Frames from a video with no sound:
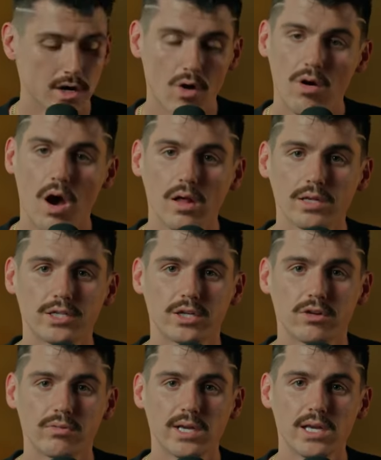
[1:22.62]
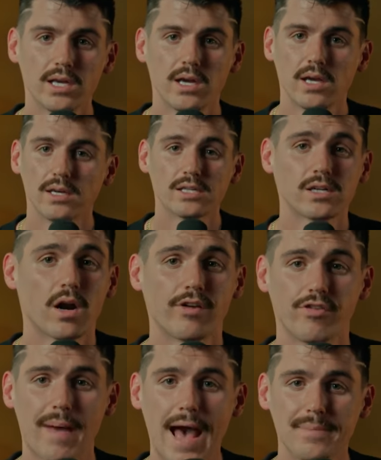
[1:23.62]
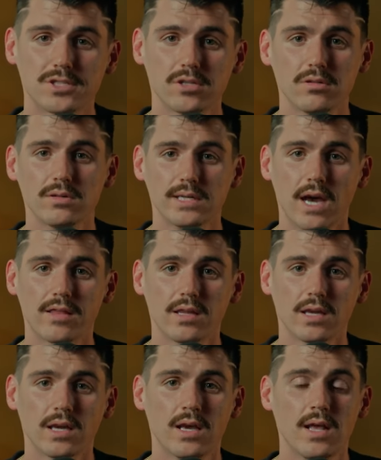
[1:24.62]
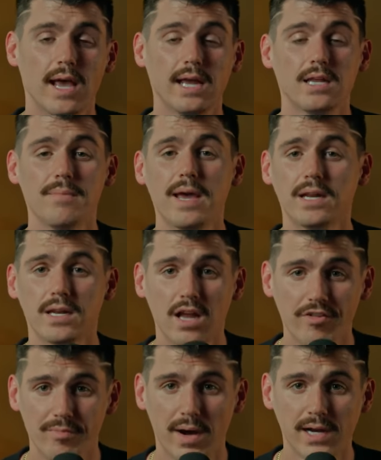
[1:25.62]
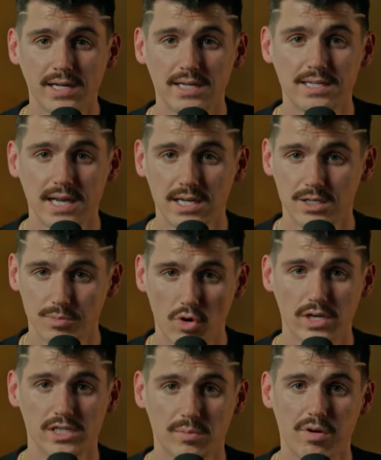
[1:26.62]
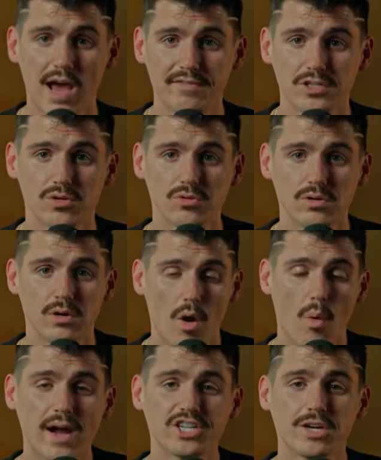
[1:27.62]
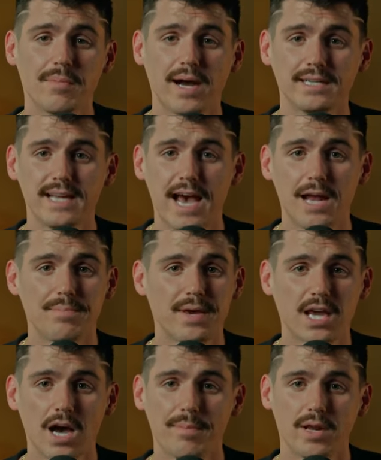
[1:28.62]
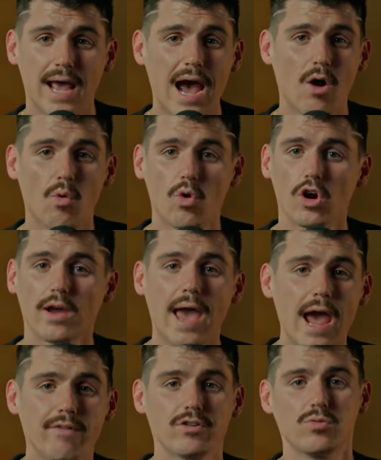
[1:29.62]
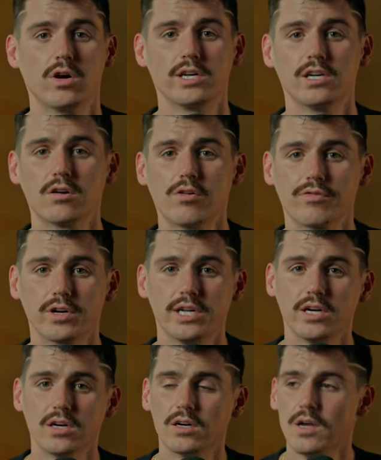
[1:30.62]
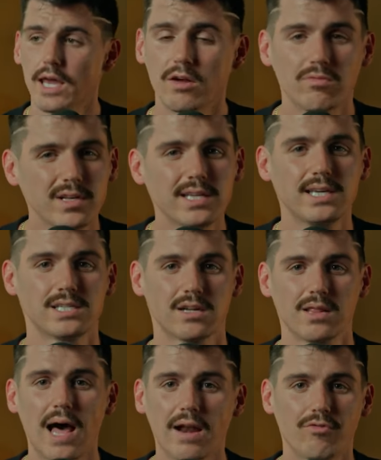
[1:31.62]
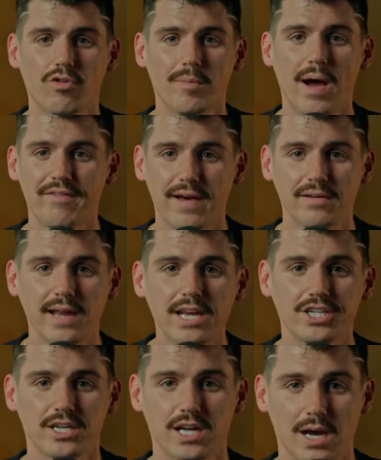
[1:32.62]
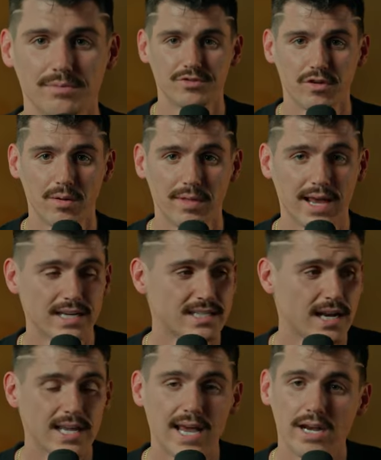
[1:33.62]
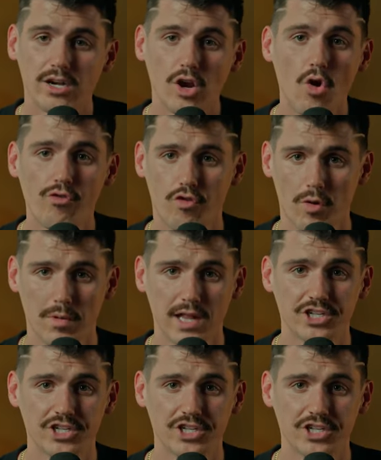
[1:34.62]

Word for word: no college degree, started from absolutely nothing, and he made enough money to send his boys to private school. Watching my dad pick up and outwork everyone year over year, it really is a lot of where my foundation comes from. Like I said, he had no formal